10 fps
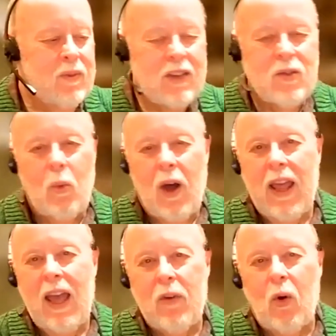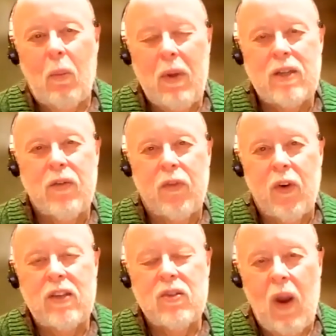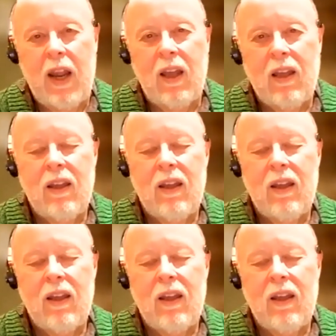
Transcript: doesn't want to have a whole bunch of freights running